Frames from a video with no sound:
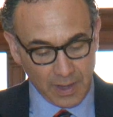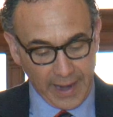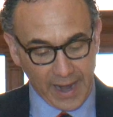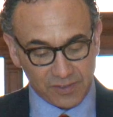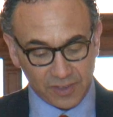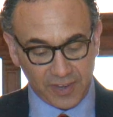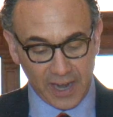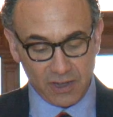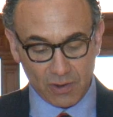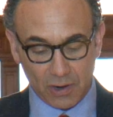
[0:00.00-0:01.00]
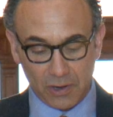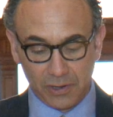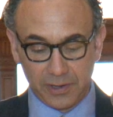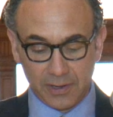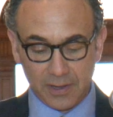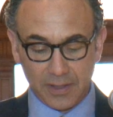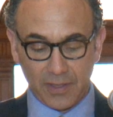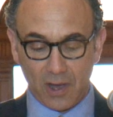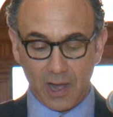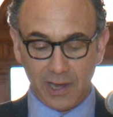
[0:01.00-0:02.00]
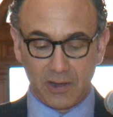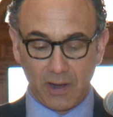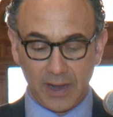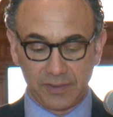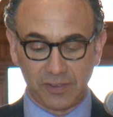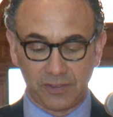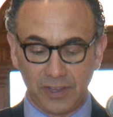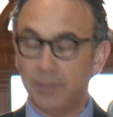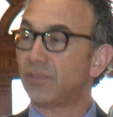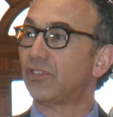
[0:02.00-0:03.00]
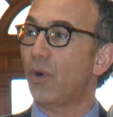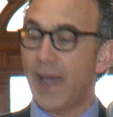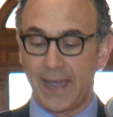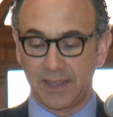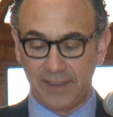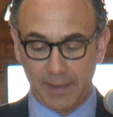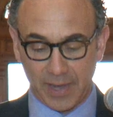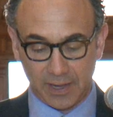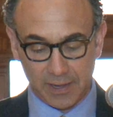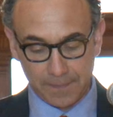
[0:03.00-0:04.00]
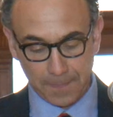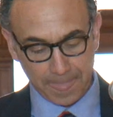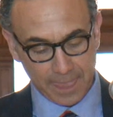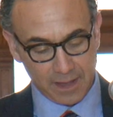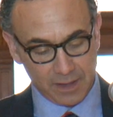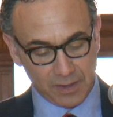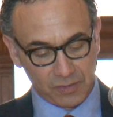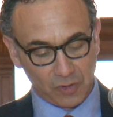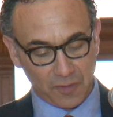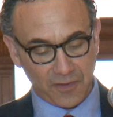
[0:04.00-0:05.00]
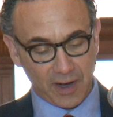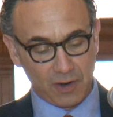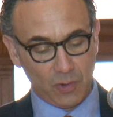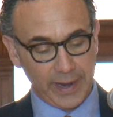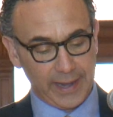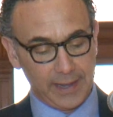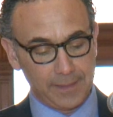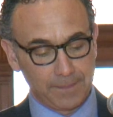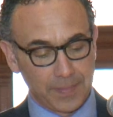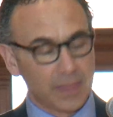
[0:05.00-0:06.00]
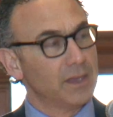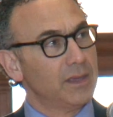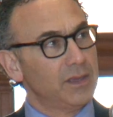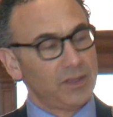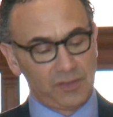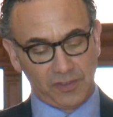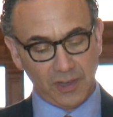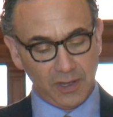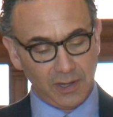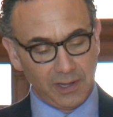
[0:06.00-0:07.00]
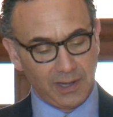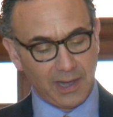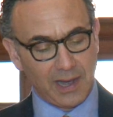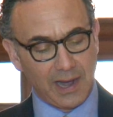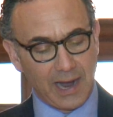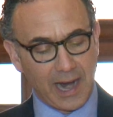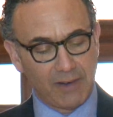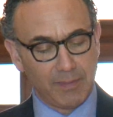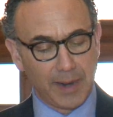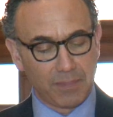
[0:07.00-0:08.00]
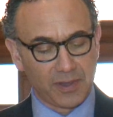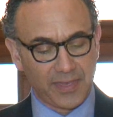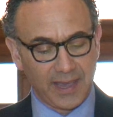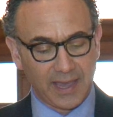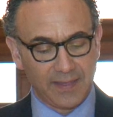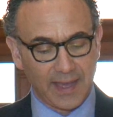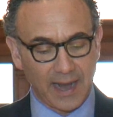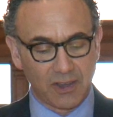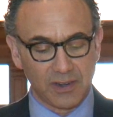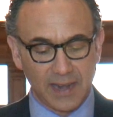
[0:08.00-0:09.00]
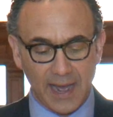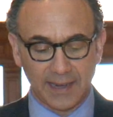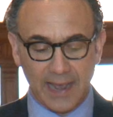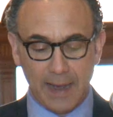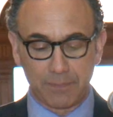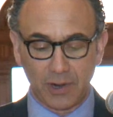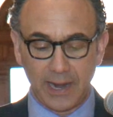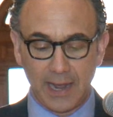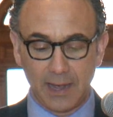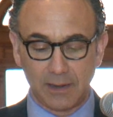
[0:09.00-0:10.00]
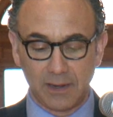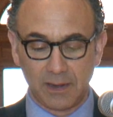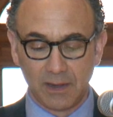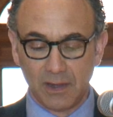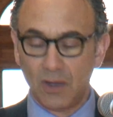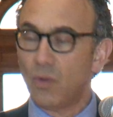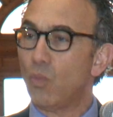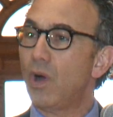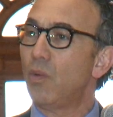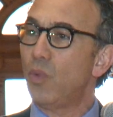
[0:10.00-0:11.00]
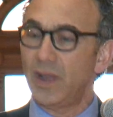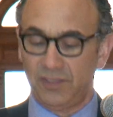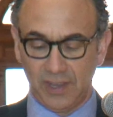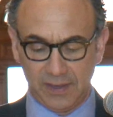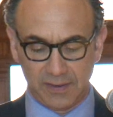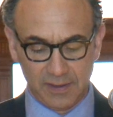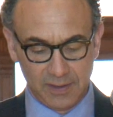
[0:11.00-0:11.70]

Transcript: As a 10-year-old, the Holocaust seemed so academic, so far away. Still, I remember thinking that I could not comprehend what was it